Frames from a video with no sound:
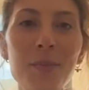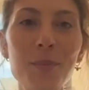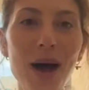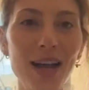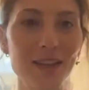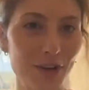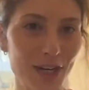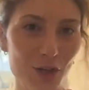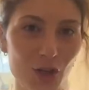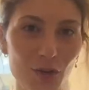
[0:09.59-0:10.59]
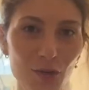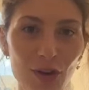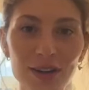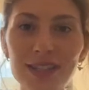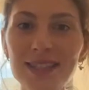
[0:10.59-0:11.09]
by the Financial
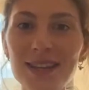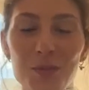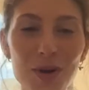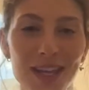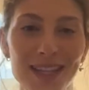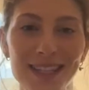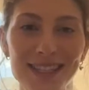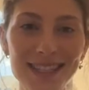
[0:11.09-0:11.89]
Fox with